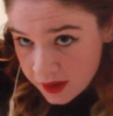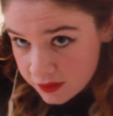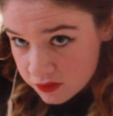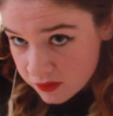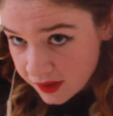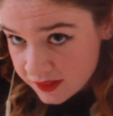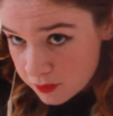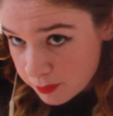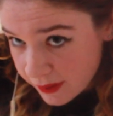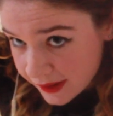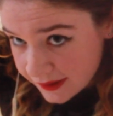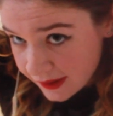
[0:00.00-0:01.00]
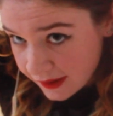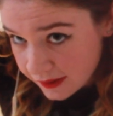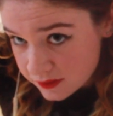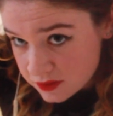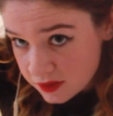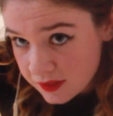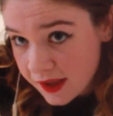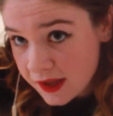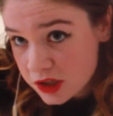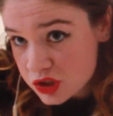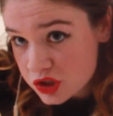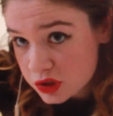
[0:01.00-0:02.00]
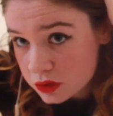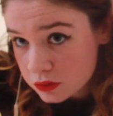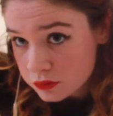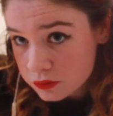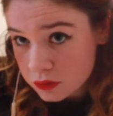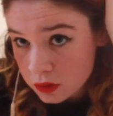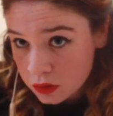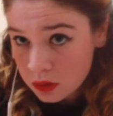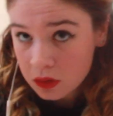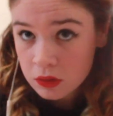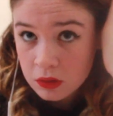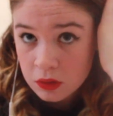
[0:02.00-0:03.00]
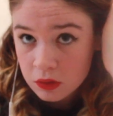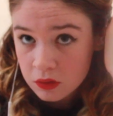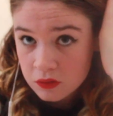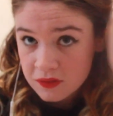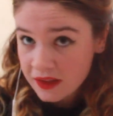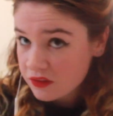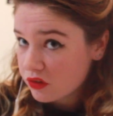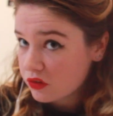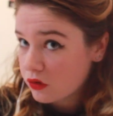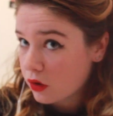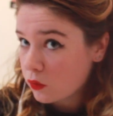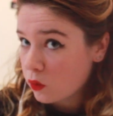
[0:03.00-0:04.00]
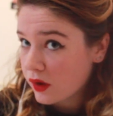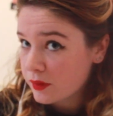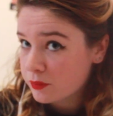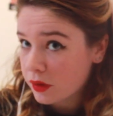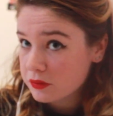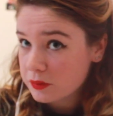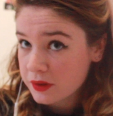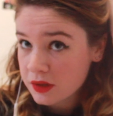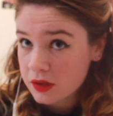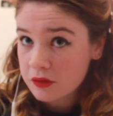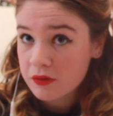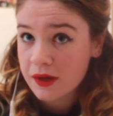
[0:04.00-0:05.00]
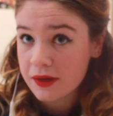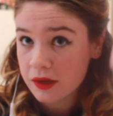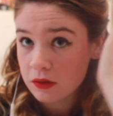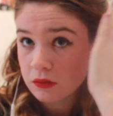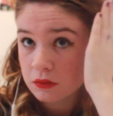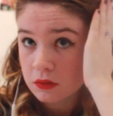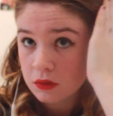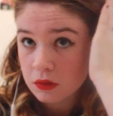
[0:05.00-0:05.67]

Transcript: and slide them back out to the edge. That's just got one bobby pin in it right now,